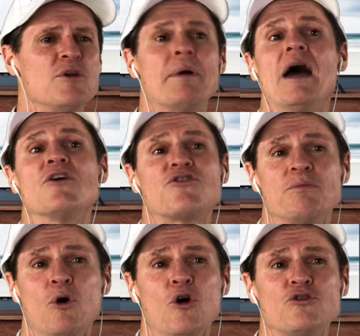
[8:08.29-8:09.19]
You pay a
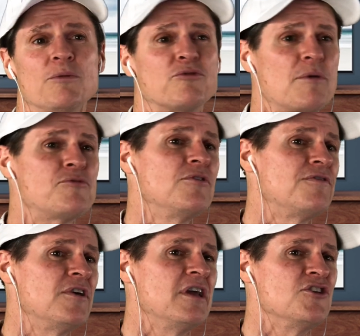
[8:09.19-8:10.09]
small subscription
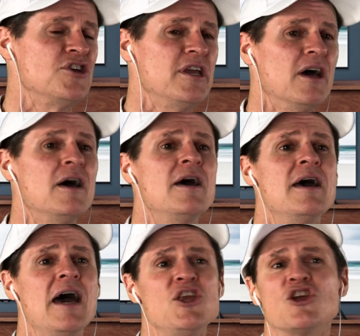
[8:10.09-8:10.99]
fee each year,
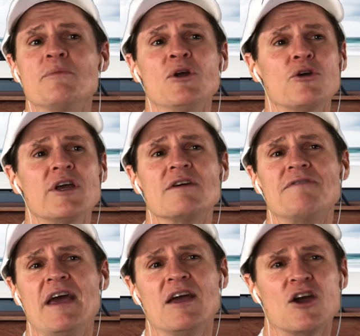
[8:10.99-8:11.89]
and you can be looking at a
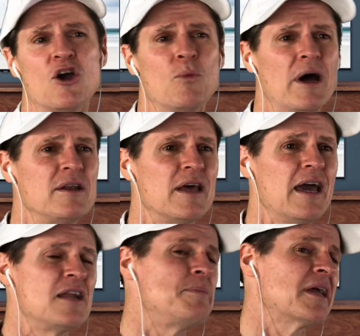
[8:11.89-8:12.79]
Van Gogh one
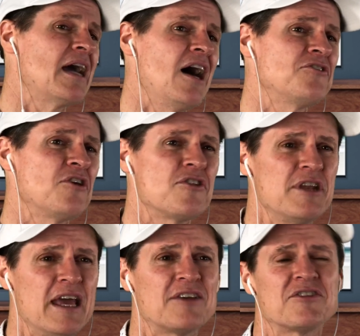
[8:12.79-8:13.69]
day and a Picasso the
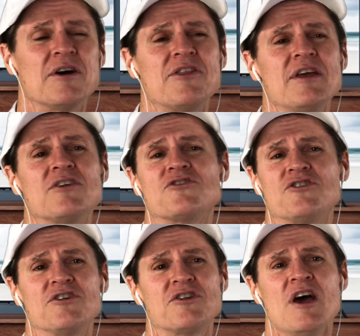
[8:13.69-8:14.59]
next. I think it's
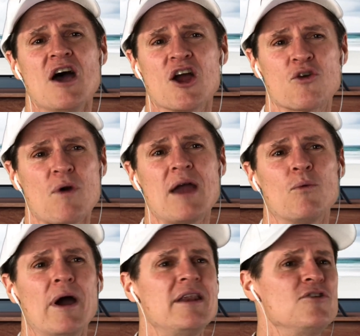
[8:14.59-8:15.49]
just a great
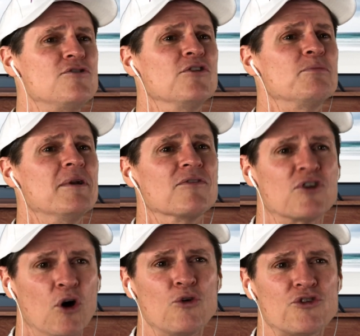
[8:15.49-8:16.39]
way to introduce a bit of
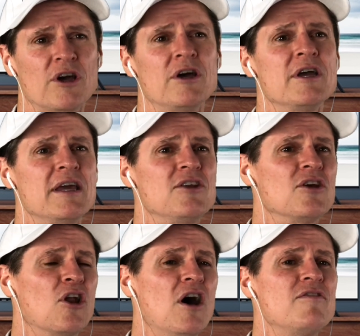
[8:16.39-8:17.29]
culture into
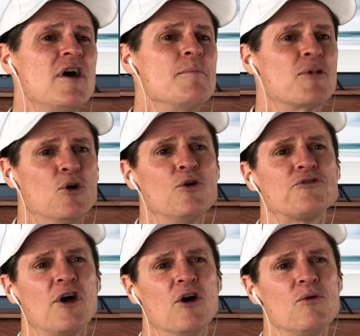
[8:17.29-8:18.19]
your life, but
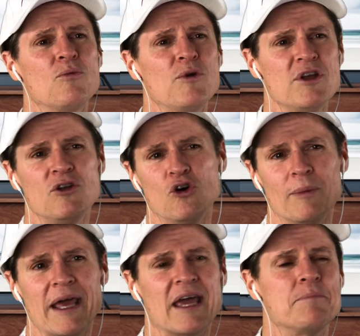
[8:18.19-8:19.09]
also when you
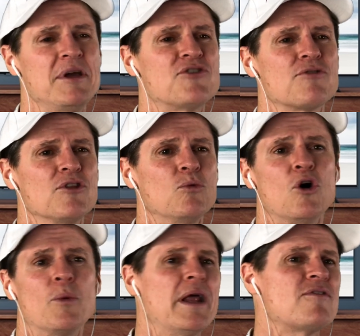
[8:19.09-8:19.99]
normally hang a picture on the
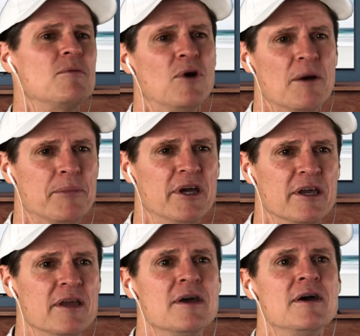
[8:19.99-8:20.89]
wall, whatever it might
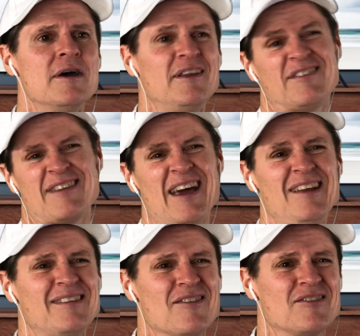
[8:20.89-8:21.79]
be, it
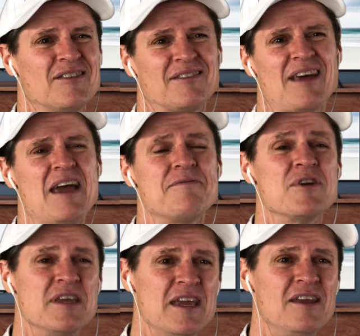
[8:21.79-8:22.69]
stays there and it's the same for
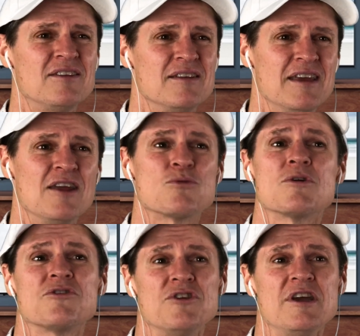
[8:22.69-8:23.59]
years and years,
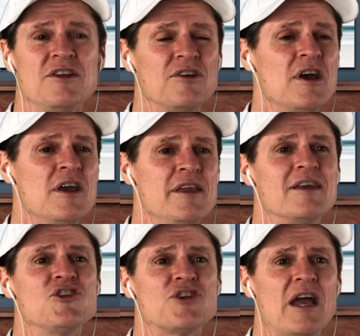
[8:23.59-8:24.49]
whereas these, you
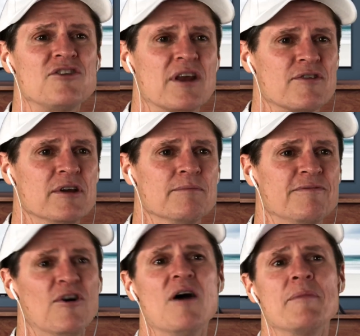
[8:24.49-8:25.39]
can change it every
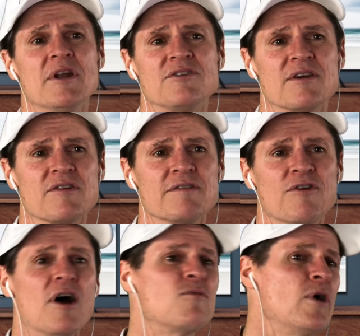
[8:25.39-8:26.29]
5 minutes, every
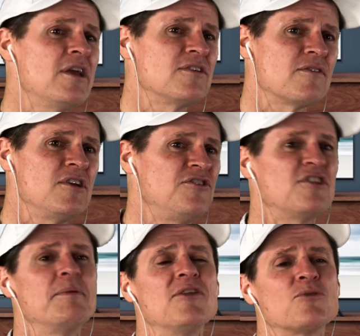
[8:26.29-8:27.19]
5 weeks, every
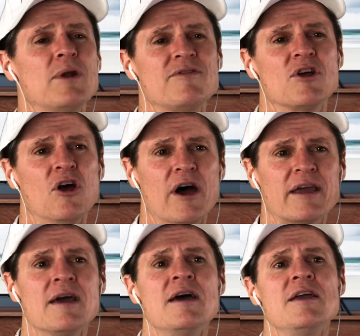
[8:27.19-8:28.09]
6 months, whatever you
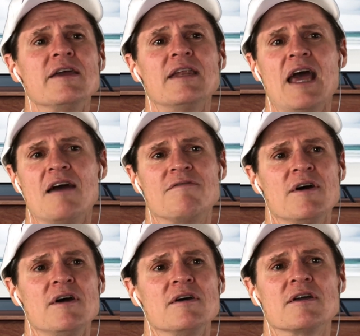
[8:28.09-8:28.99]
like. You can have
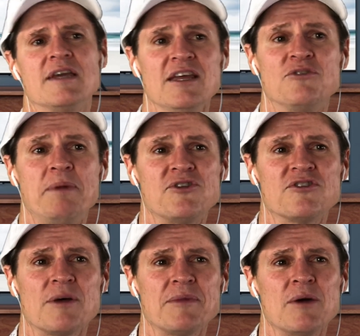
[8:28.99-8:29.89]
kids'
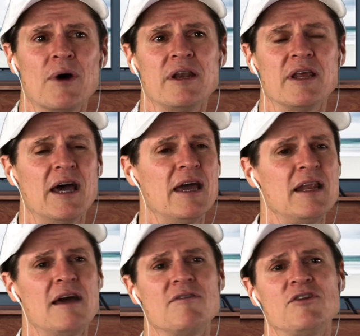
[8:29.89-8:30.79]
pictures up there one day and
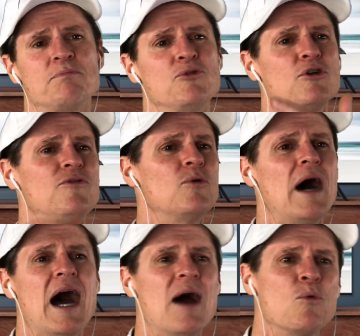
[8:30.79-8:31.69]
have this beautiful
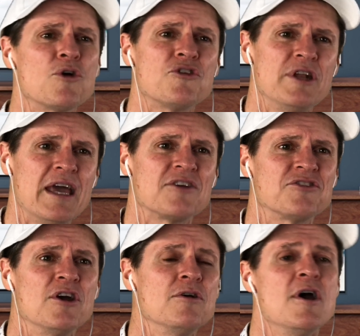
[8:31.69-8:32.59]
artwork the next.
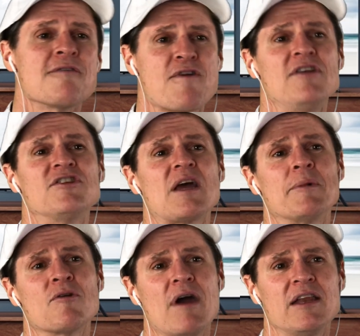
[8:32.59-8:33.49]
So friends are
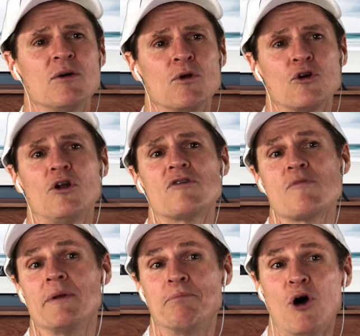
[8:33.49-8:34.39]
coming around, you want to look like you're
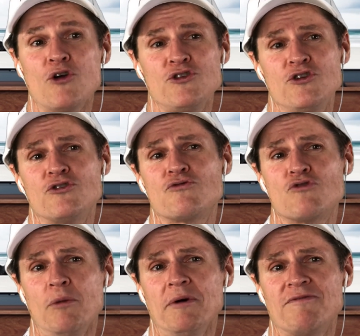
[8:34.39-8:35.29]
a bit posh, you just
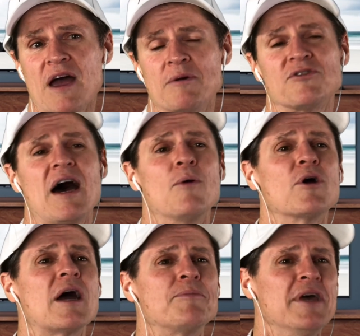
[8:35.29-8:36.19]
drop a famous
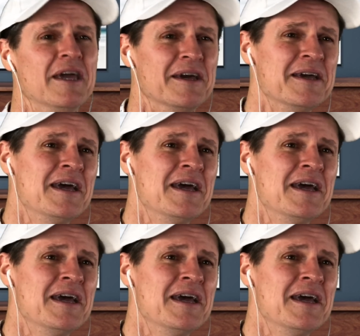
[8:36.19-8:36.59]
artwork up there.